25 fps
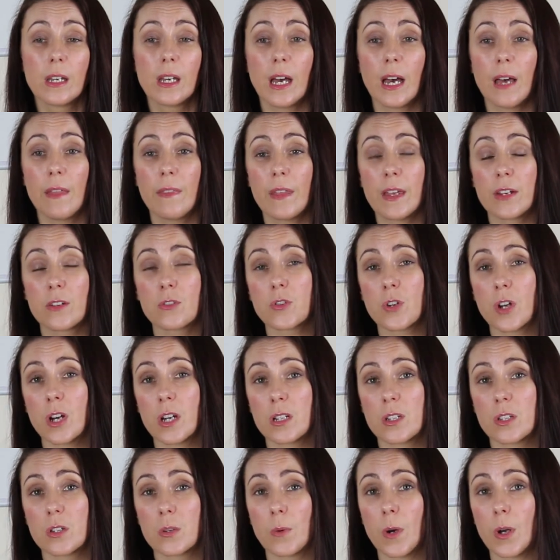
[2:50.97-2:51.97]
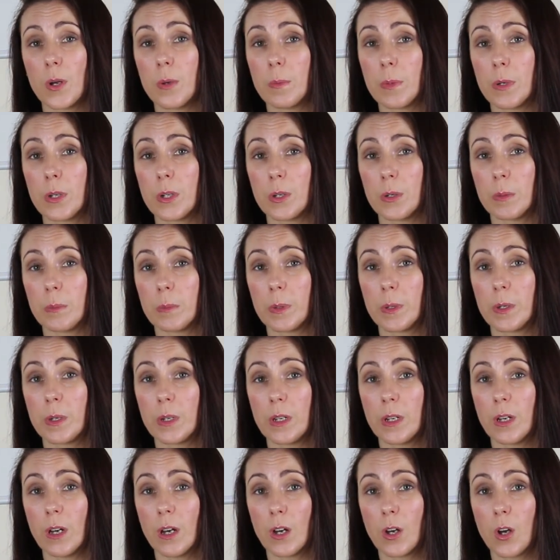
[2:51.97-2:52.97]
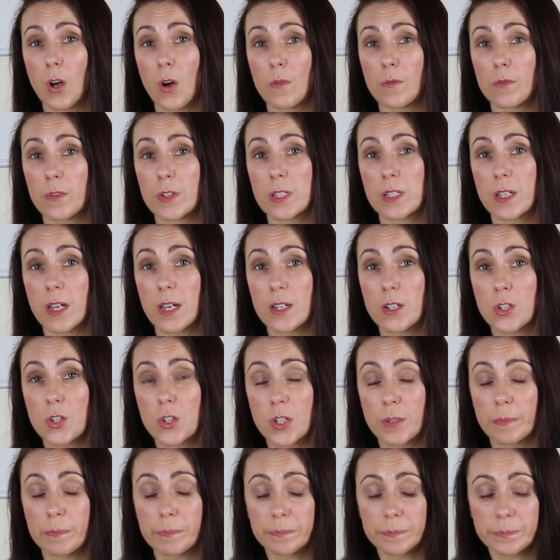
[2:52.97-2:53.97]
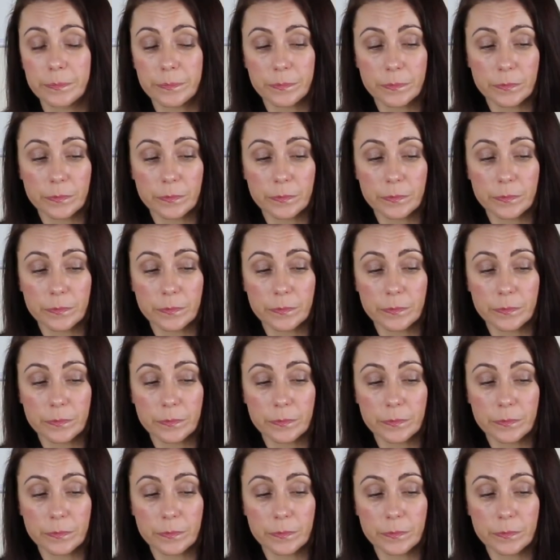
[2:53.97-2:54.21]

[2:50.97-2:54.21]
And then try to open up a conversation.